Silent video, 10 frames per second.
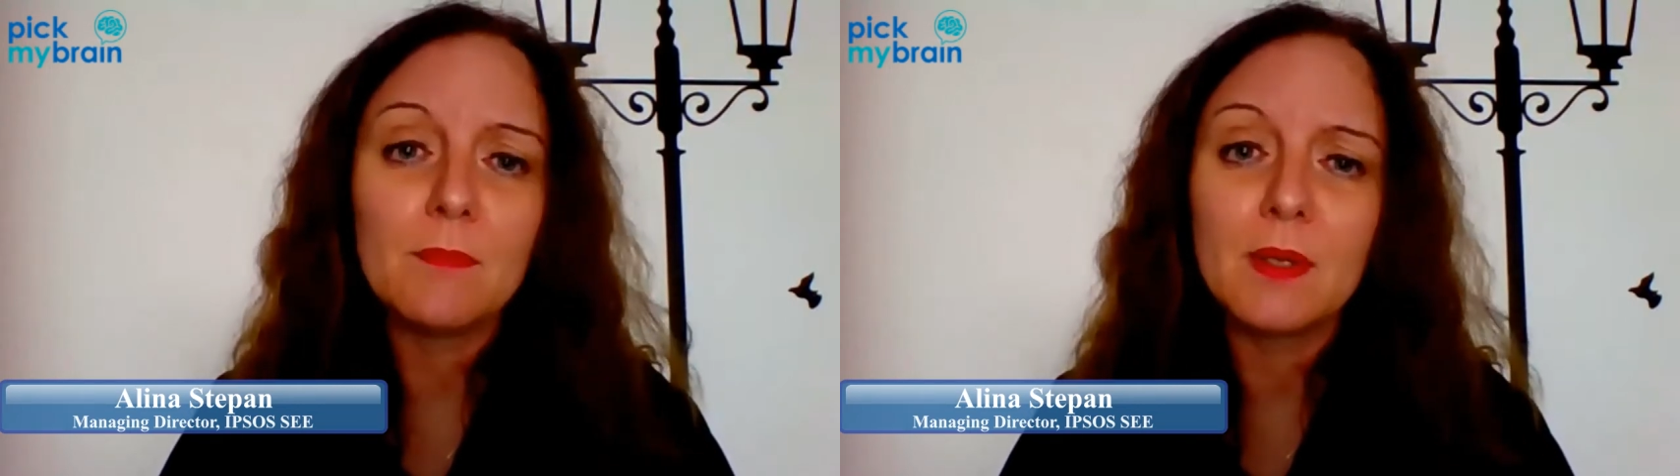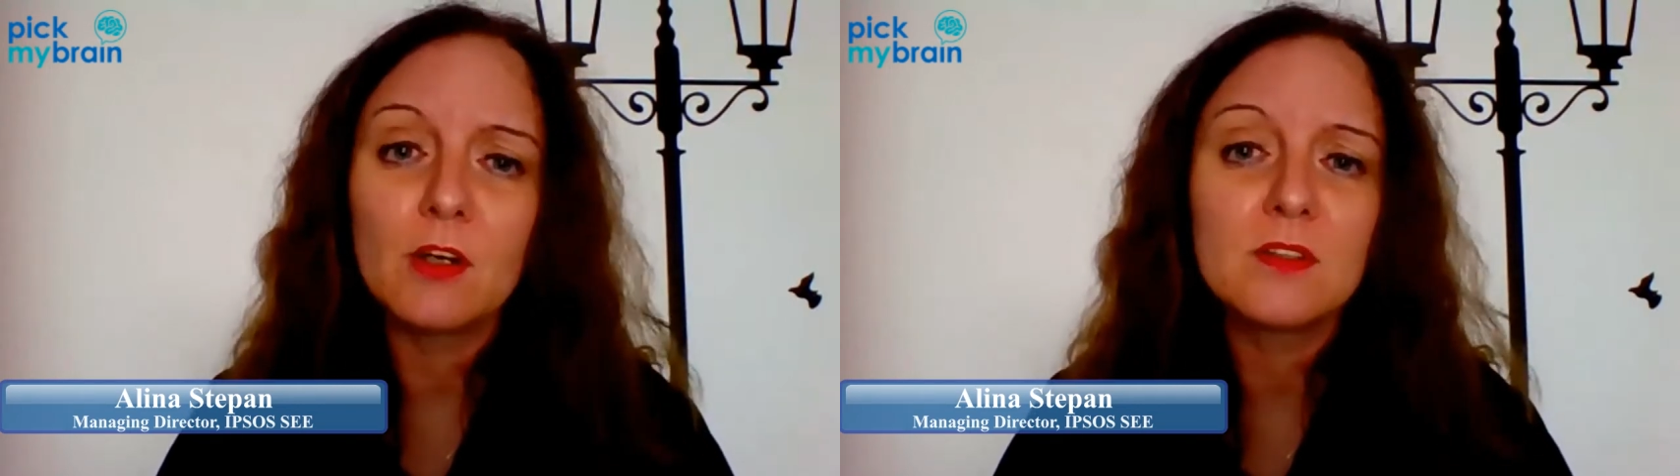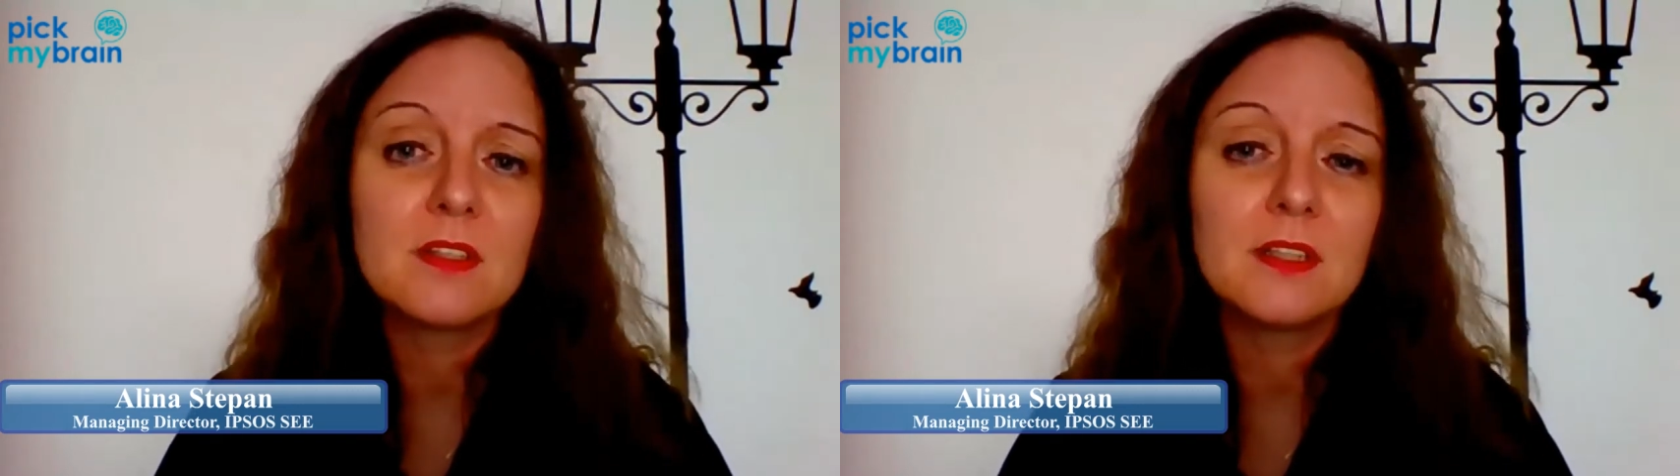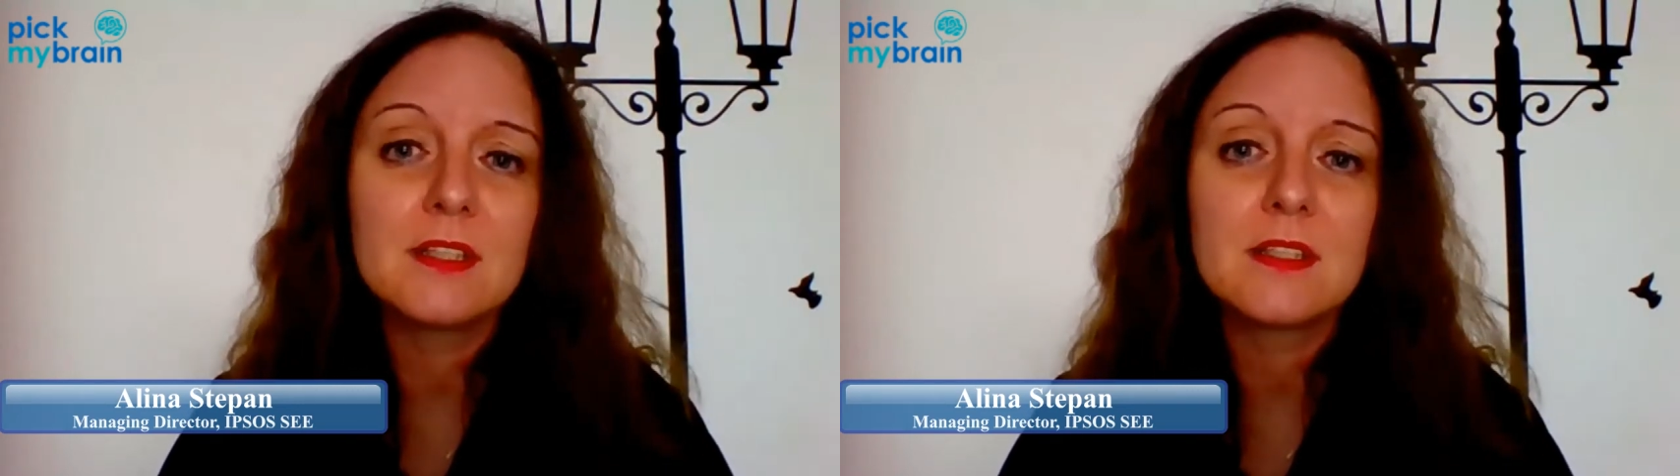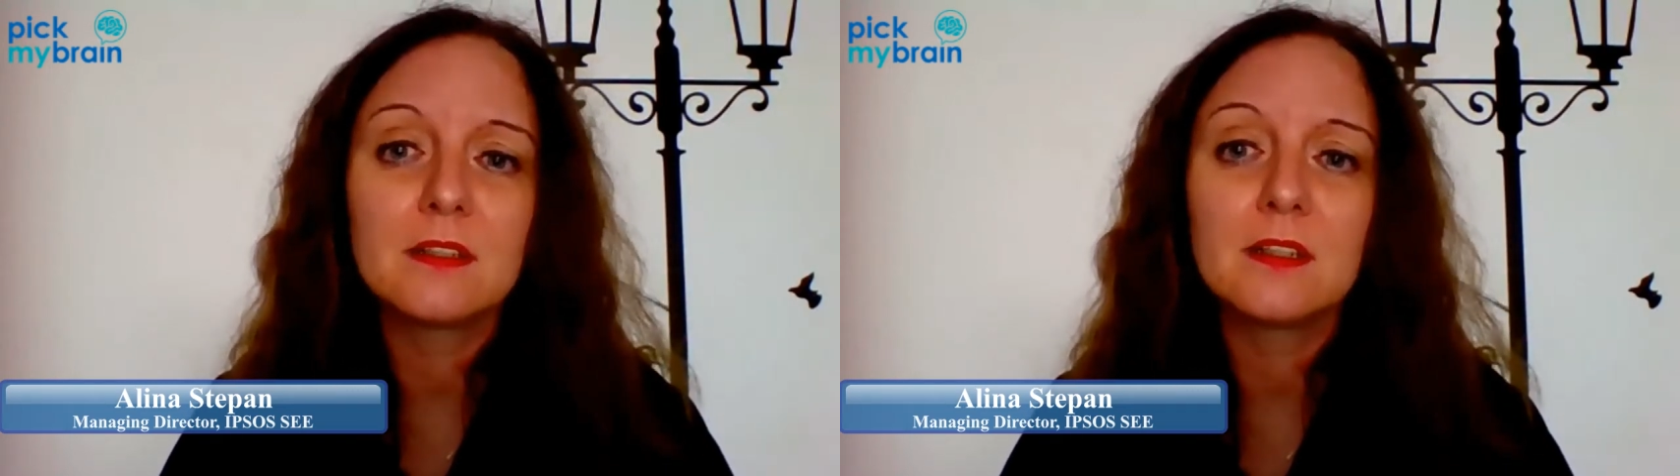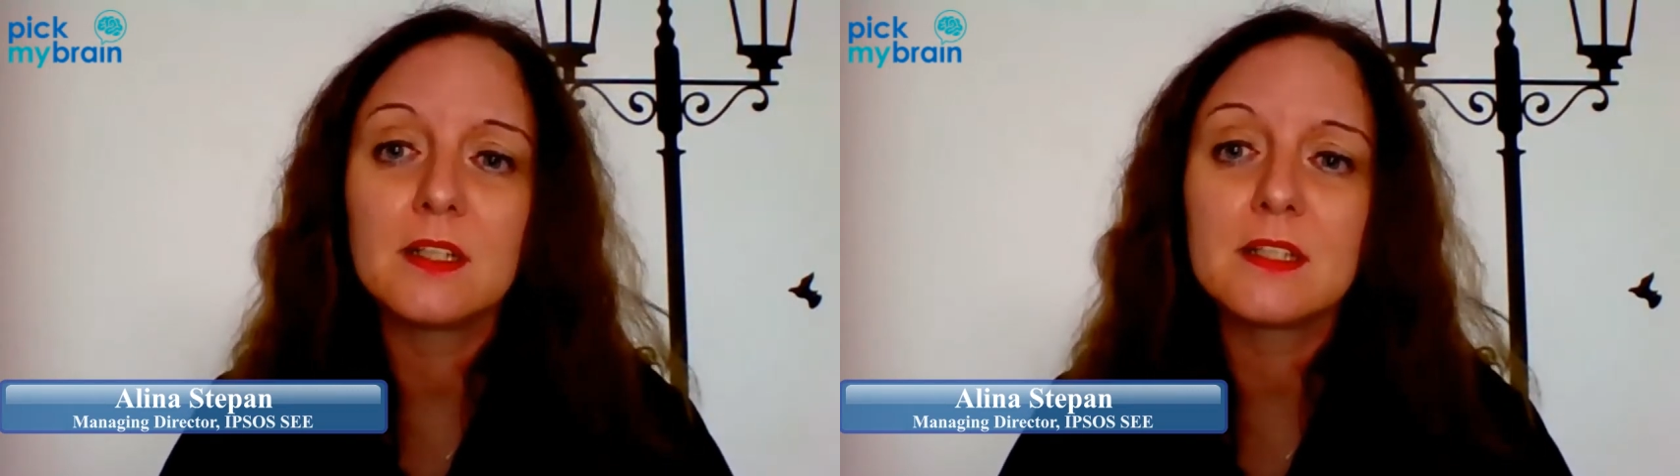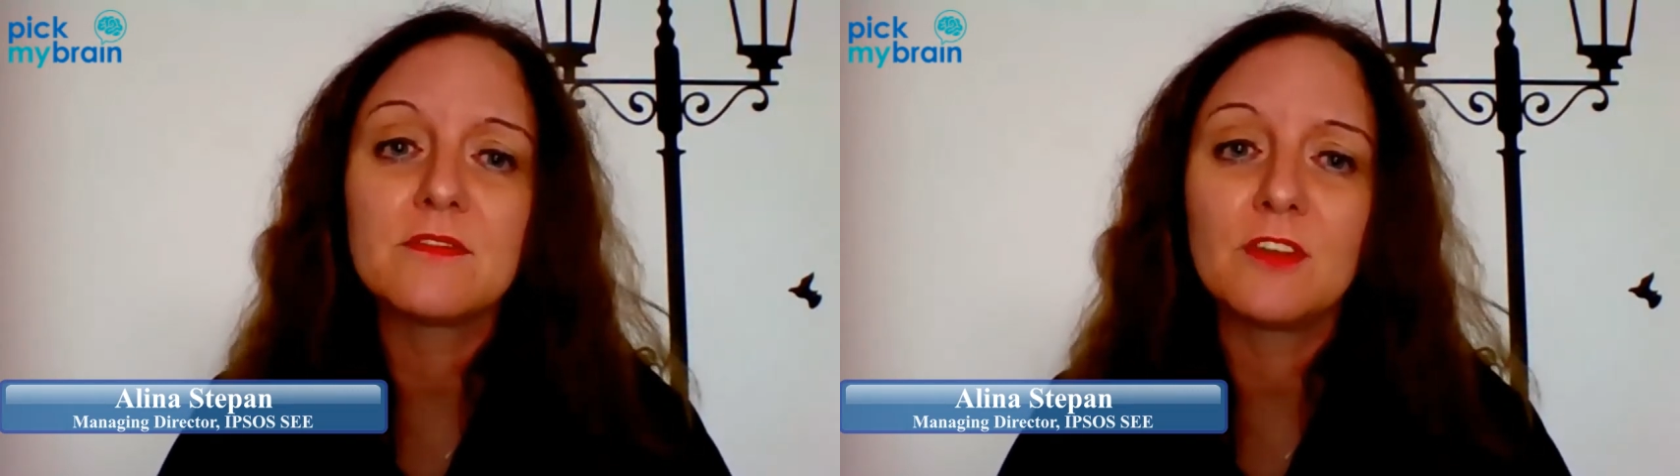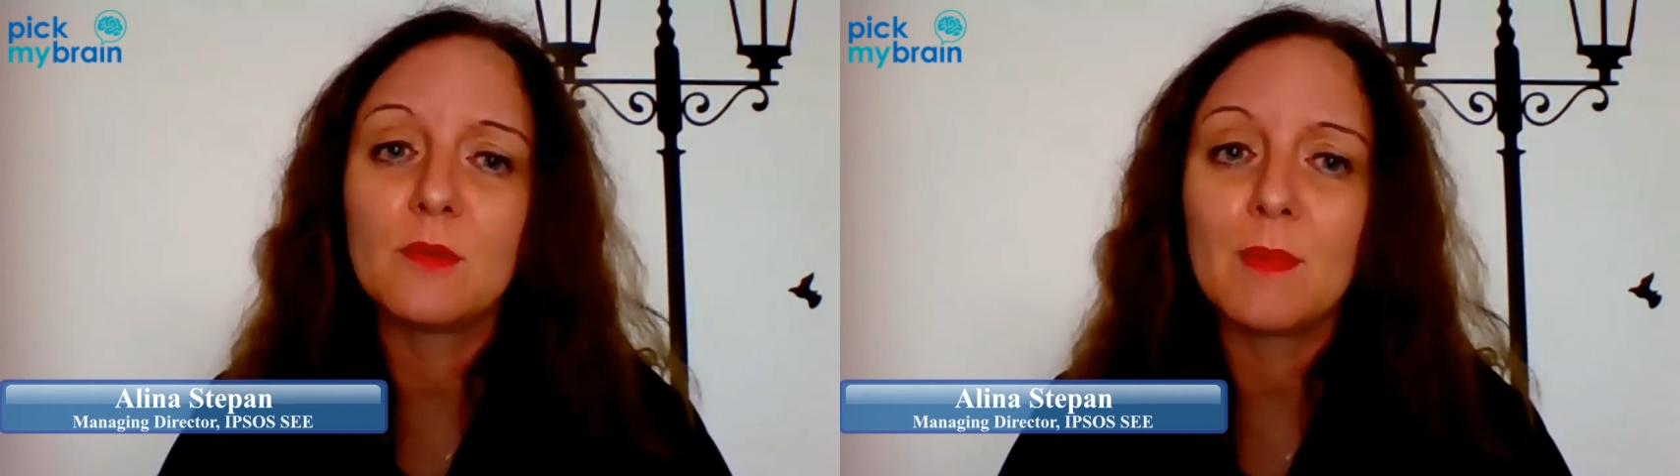because
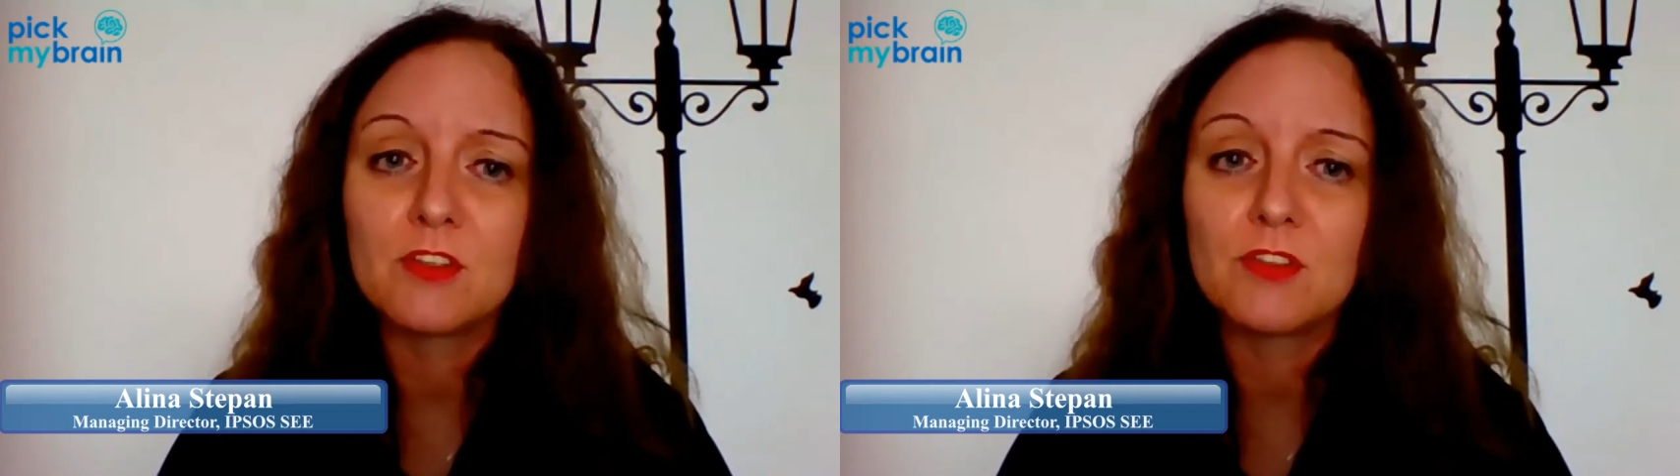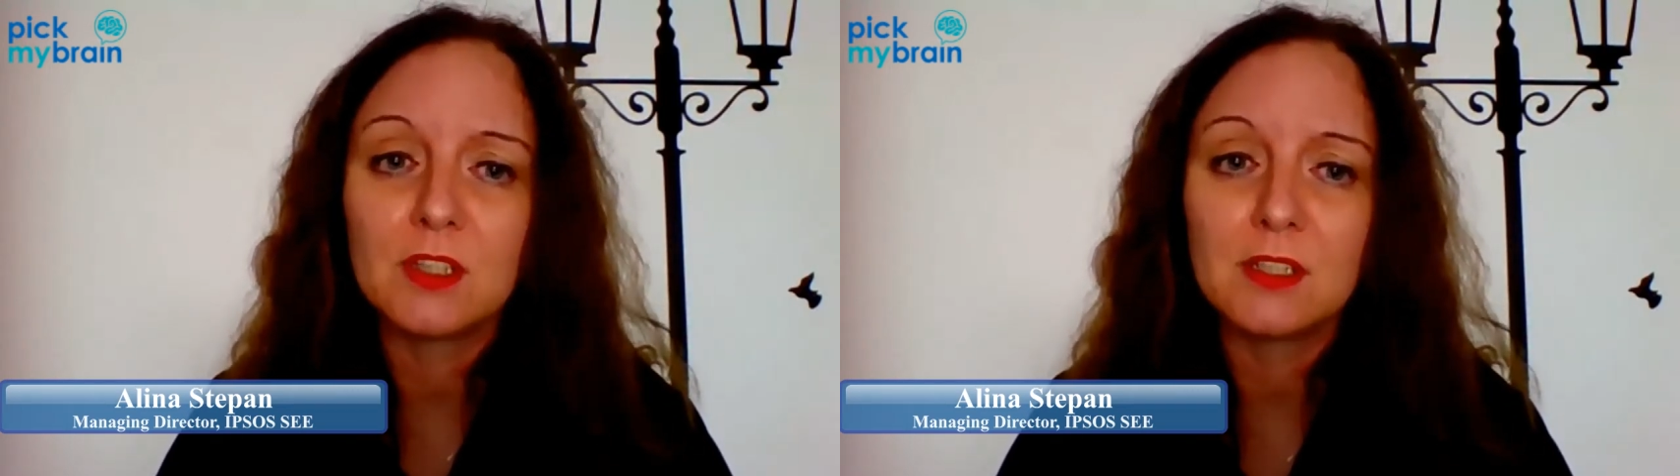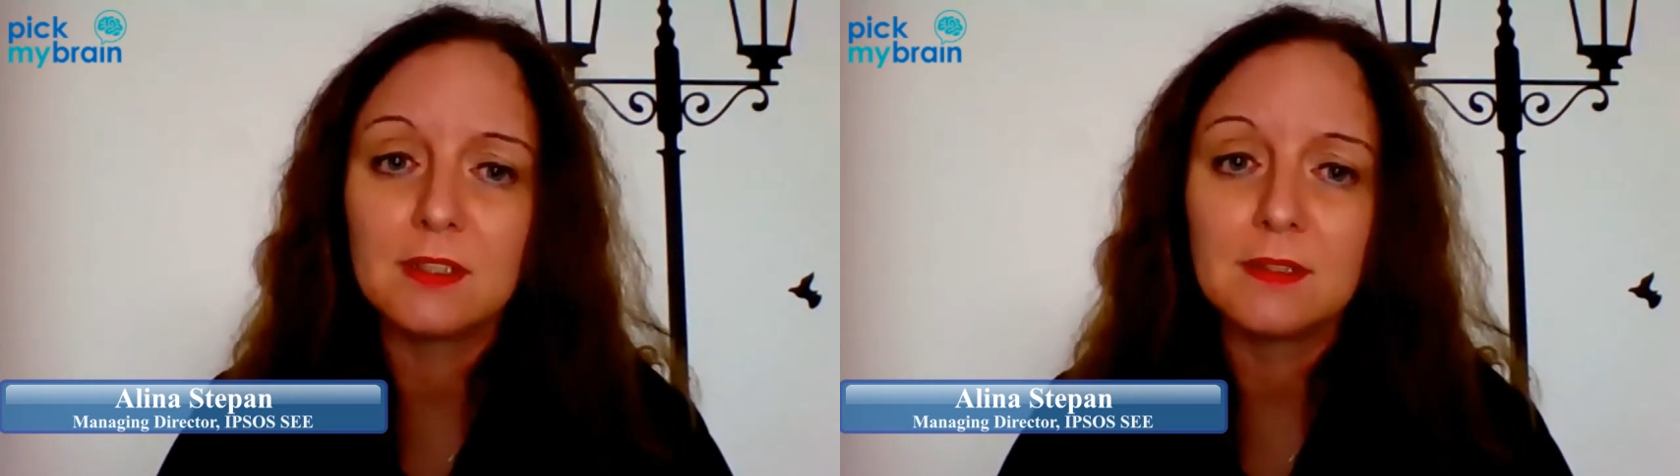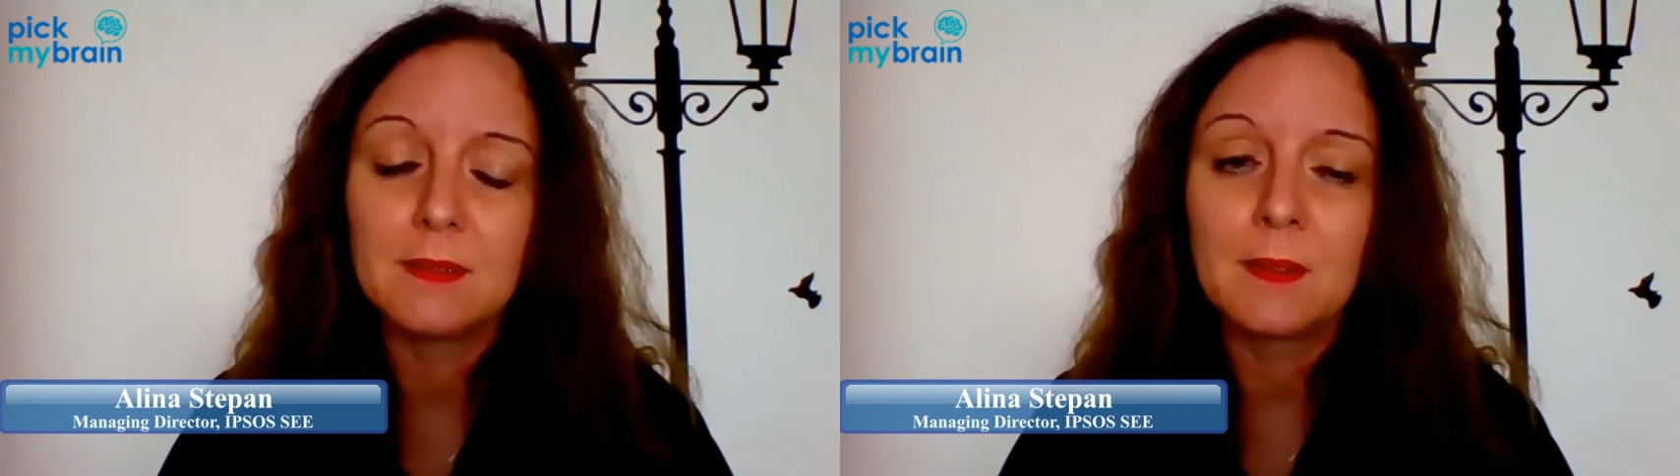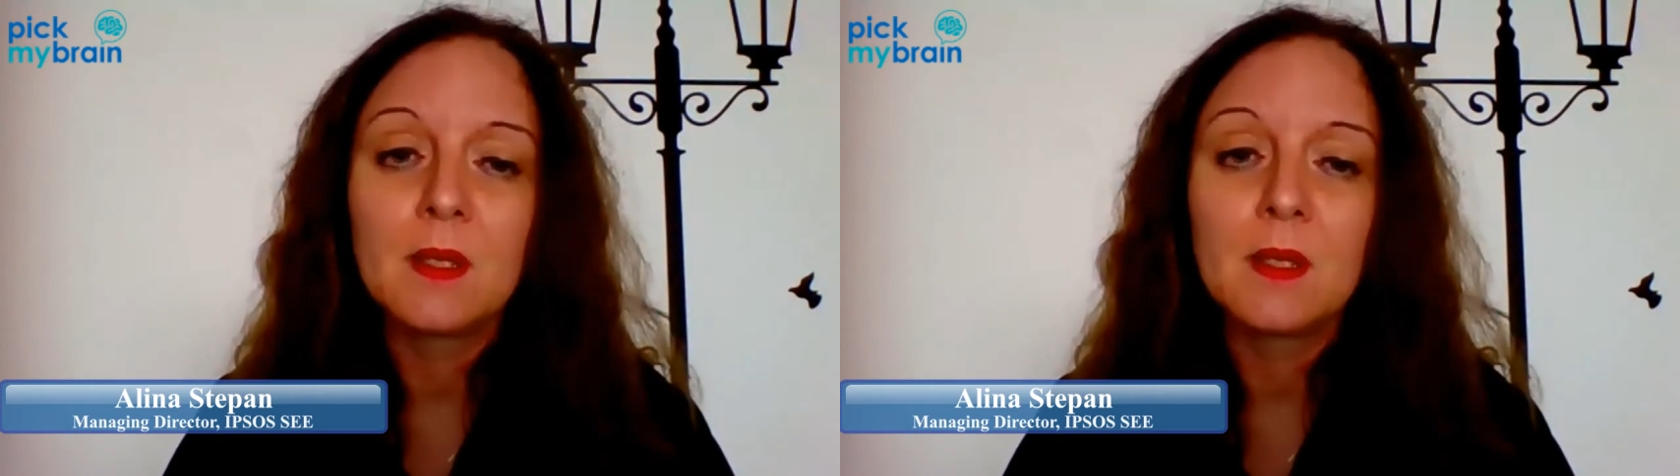it's very much needed.